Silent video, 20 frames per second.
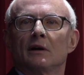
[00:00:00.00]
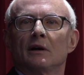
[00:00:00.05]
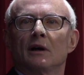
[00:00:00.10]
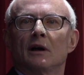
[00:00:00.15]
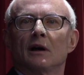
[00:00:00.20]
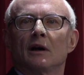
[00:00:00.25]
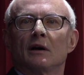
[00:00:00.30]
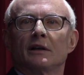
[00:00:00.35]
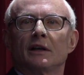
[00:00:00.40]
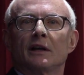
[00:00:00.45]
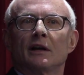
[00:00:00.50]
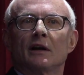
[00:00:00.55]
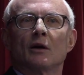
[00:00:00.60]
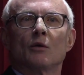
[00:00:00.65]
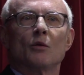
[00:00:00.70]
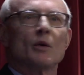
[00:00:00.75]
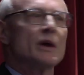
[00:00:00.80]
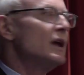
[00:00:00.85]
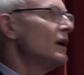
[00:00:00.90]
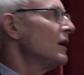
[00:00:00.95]

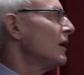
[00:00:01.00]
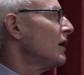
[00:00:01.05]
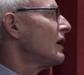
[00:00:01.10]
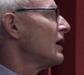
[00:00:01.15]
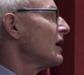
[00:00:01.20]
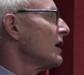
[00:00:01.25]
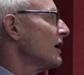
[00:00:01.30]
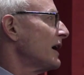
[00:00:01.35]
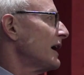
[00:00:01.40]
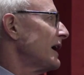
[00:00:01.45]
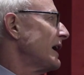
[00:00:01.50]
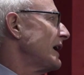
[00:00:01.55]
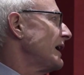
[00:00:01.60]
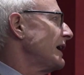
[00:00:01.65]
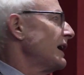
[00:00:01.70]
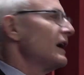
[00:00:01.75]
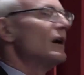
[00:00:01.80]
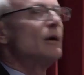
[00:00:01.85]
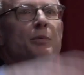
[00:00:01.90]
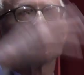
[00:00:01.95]
We are
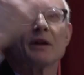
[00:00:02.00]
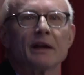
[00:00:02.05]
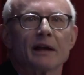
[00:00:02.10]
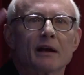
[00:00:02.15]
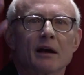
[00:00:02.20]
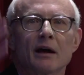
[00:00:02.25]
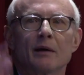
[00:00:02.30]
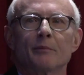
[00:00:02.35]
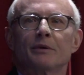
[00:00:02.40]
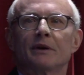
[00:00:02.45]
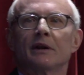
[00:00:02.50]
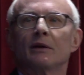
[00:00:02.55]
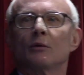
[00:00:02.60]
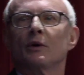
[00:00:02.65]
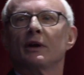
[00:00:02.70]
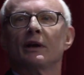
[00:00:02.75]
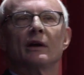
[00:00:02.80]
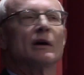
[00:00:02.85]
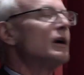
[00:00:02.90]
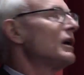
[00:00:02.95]
a airplane company. We